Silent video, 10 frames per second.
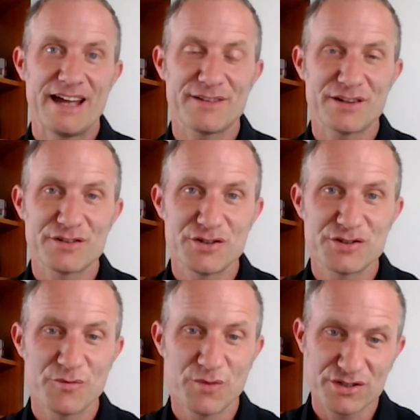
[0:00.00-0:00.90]
out there on
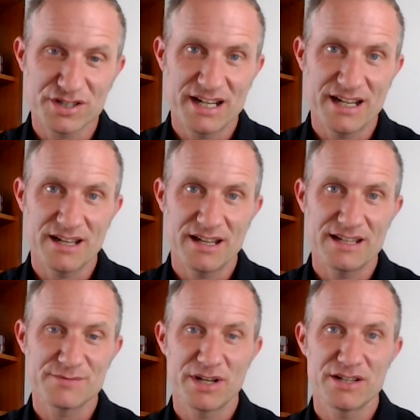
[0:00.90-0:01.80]
YouTube watching it.
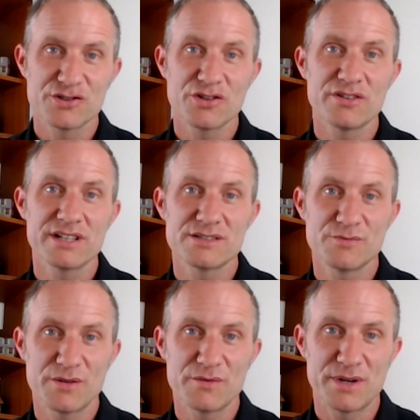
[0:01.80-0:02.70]
It's been a joy
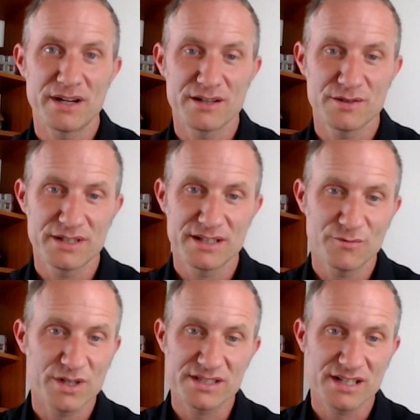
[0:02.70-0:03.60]
to work with Michael,
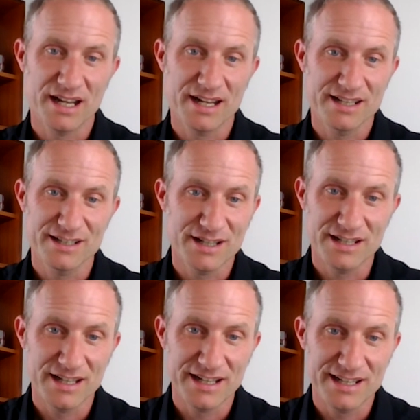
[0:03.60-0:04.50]
and once again,
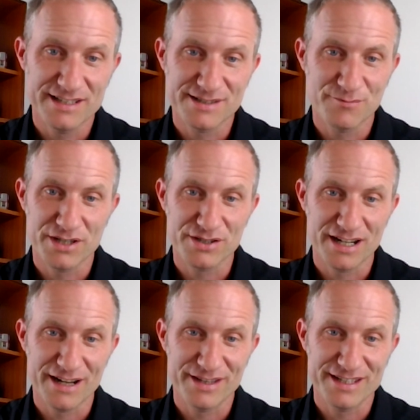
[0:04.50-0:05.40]
it's a
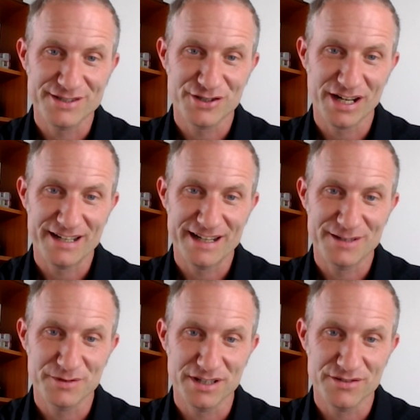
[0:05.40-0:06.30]
pleasure having this chat
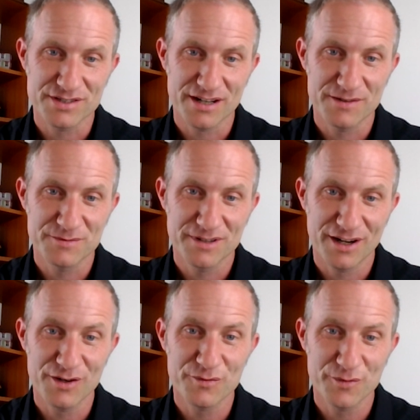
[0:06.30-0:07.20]
now with you. So
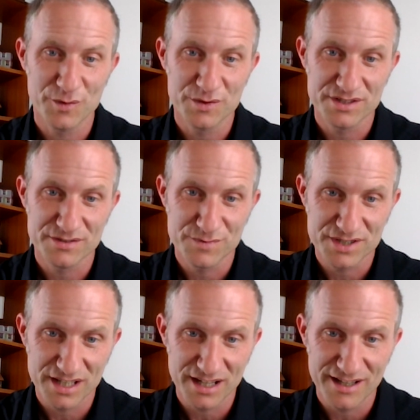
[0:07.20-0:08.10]
I look forward to
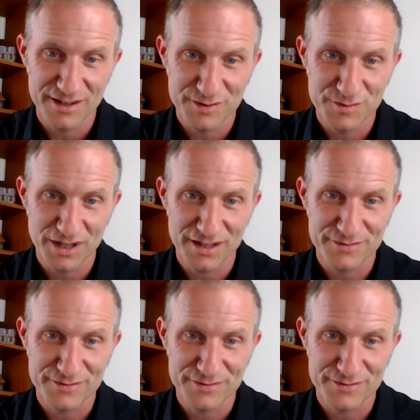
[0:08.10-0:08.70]
seeing you